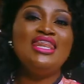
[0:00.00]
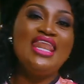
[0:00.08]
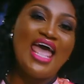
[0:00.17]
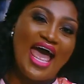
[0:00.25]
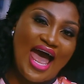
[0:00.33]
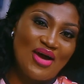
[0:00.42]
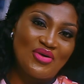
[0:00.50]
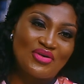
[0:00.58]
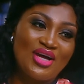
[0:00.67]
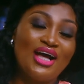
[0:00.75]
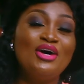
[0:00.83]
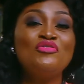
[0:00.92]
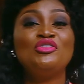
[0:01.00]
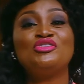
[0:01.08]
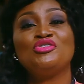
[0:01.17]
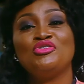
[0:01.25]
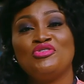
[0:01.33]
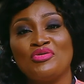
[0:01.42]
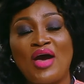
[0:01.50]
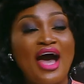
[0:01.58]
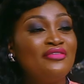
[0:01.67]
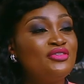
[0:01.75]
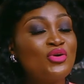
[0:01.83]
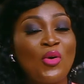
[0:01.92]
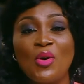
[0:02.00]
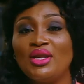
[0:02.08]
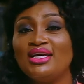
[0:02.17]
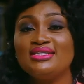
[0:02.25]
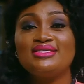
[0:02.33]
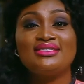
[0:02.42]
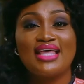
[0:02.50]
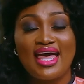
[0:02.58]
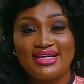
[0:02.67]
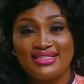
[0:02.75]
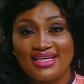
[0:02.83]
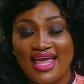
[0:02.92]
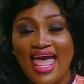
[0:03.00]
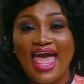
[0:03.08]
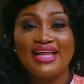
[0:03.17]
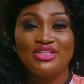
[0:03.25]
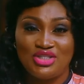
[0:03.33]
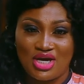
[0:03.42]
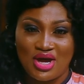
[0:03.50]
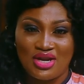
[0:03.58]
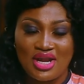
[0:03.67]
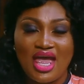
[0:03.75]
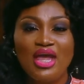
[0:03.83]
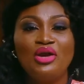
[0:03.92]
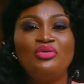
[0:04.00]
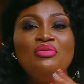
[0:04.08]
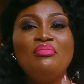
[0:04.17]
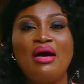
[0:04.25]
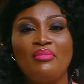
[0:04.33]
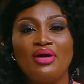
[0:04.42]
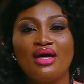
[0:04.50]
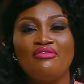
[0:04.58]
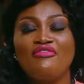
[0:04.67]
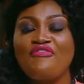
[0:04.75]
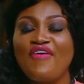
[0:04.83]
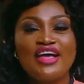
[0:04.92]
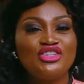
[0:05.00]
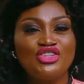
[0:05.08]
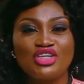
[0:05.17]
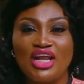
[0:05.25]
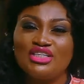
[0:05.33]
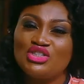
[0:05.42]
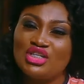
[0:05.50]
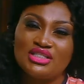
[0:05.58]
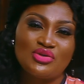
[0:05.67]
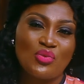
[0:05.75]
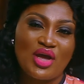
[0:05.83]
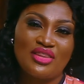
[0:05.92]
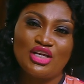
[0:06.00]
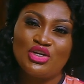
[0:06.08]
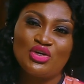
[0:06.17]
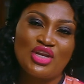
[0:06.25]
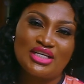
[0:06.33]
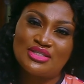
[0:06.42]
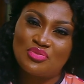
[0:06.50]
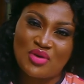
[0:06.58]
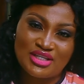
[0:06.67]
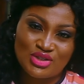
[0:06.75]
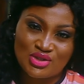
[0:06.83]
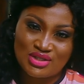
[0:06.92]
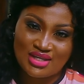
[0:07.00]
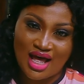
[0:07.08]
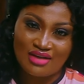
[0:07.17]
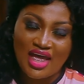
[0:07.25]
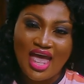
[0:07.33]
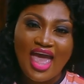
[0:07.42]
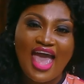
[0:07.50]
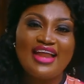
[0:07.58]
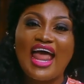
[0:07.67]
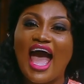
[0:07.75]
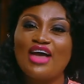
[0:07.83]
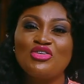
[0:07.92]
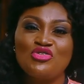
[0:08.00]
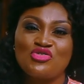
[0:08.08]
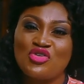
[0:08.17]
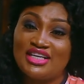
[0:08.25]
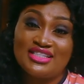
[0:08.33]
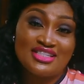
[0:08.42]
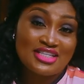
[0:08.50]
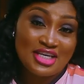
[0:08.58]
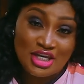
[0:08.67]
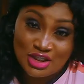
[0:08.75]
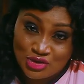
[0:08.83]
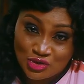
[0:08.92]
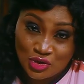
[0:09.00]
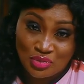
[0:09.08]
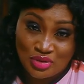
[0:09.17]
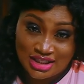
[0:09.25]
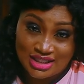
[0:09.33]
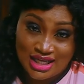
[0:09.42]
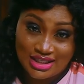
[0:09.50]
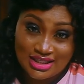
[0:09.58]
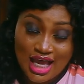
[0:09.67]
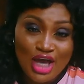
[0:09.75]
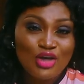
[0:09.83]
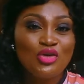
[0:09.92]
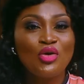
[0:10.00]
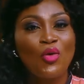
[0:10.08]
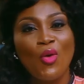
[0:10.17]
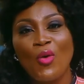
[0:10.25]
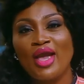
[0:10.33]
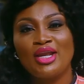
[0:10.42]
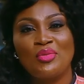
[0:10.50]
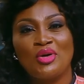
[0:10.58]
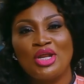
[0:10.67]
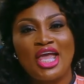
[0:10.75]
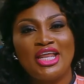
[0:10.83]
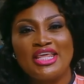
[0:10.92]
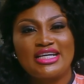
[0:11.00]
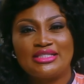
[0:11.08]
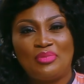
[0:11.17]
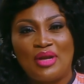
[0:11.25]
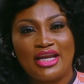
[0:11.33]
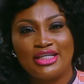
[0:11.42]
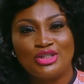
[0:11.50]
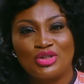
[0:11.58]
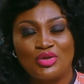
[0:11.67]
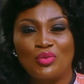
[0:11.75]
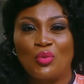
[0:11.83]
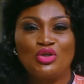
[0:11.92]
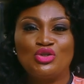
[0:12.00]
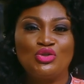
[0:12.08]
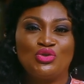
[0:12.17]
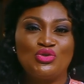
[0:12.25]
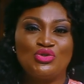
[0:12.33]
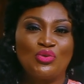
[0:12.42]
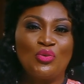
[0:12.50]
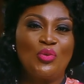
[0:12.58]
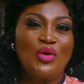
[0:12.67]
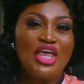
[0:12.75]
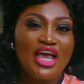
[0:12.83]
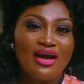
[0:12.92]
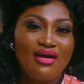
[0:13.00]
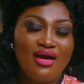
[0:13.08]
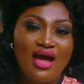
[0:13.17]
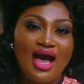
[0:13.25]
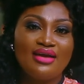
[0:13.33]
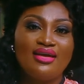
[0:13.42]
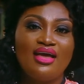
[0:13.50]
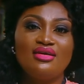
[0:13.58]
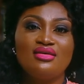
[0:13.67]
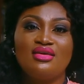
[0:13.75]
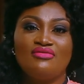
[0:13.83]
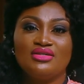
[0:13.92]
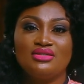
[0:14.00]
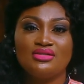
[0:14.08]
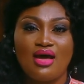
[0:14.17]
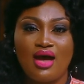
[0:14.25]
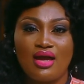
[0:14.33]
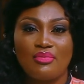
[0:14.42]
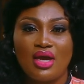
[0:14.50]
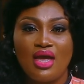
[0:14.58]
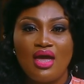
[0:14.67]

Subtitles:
Now, over to you. After all is said and done, remember, fashion is just a way that you can express yourself, and how you dress is your business. You don't owe anybody any explanation on what you choose to wear at any given time.